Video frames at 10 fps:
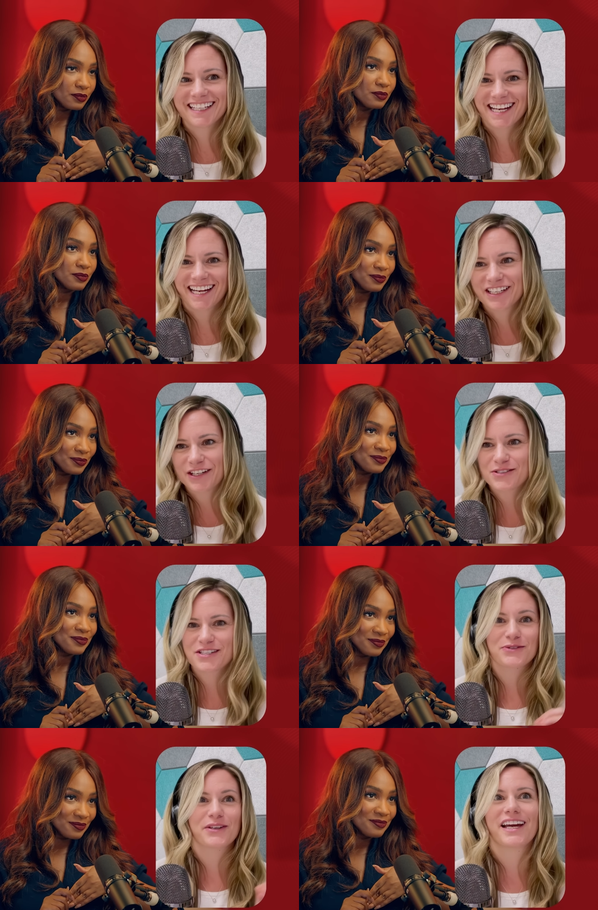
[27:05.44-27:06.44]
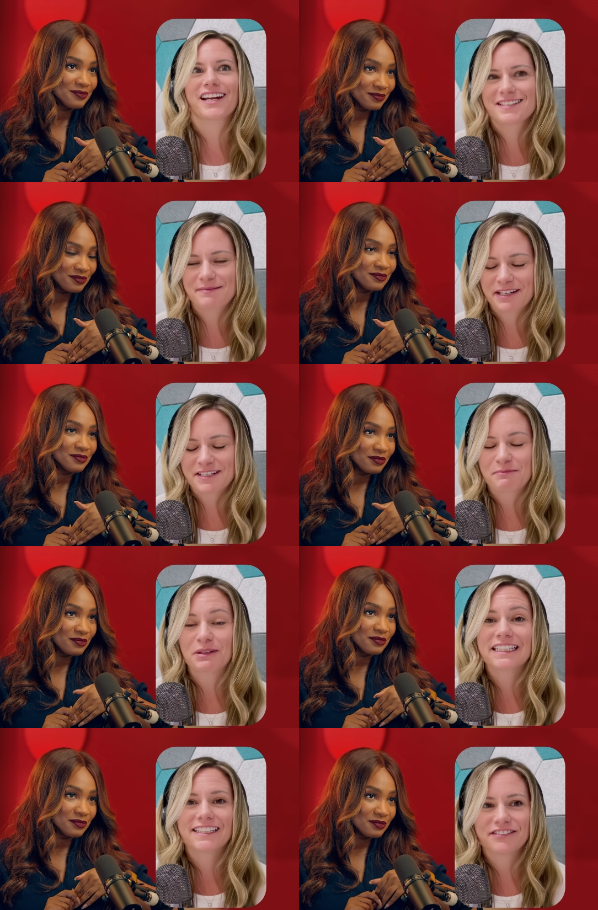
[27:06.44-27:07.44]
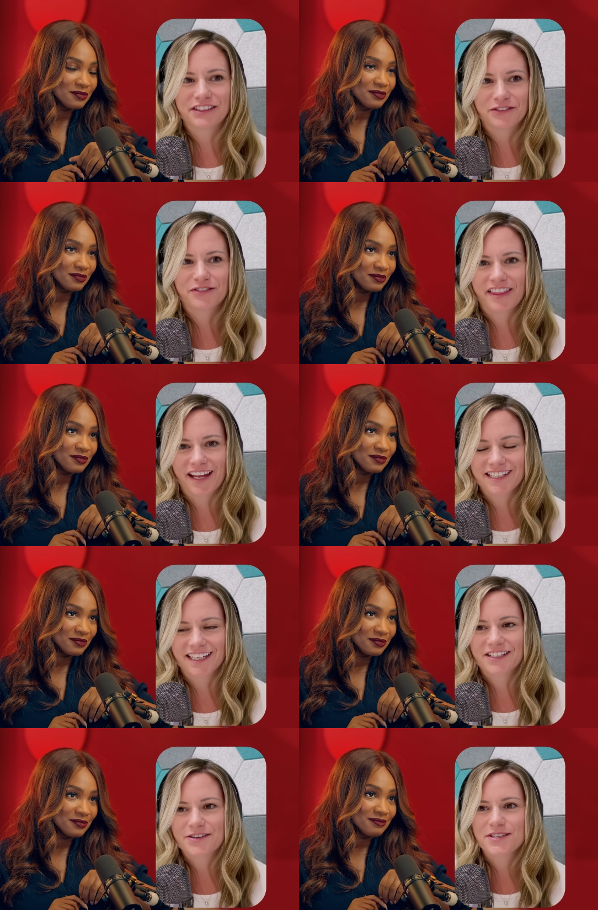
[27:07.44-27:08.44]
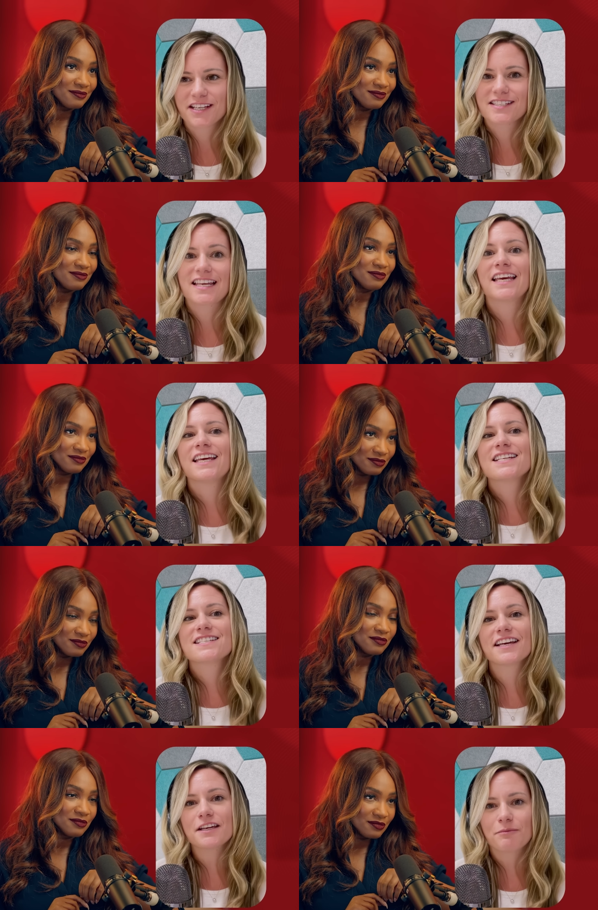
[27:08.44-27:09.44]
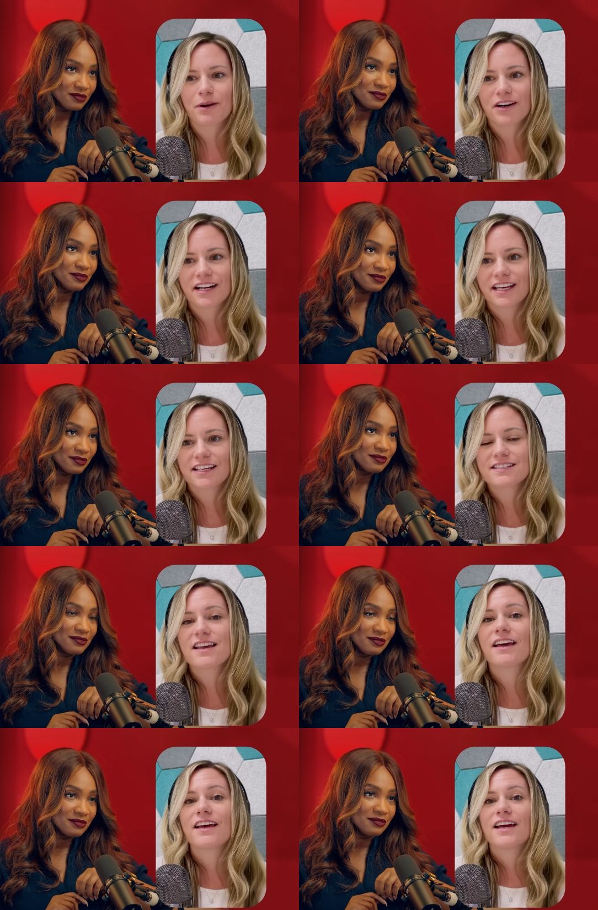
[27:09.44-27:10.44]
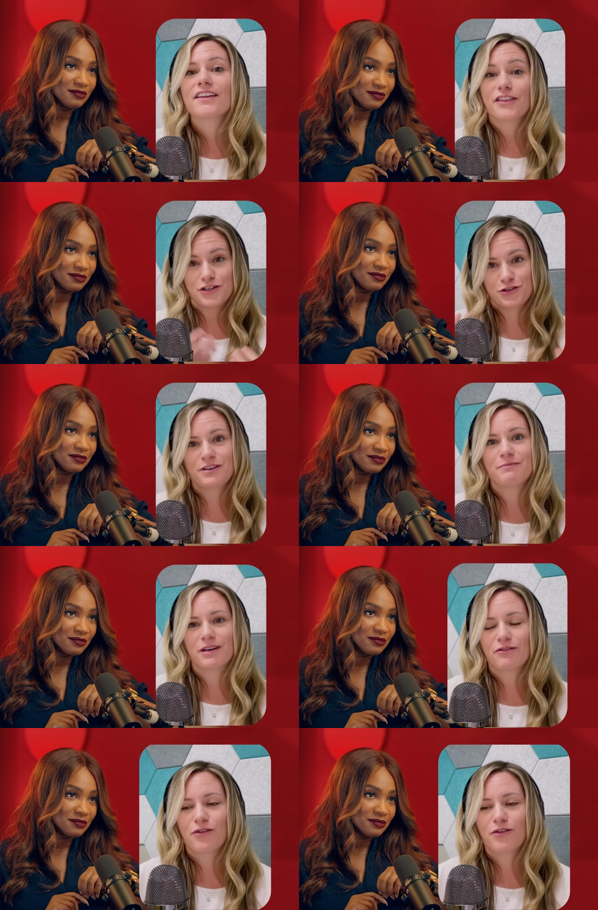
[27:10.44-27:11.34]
Speaker 1: a diagnosis or getting somebody to believe you for that diagnosis. Second part is the treatment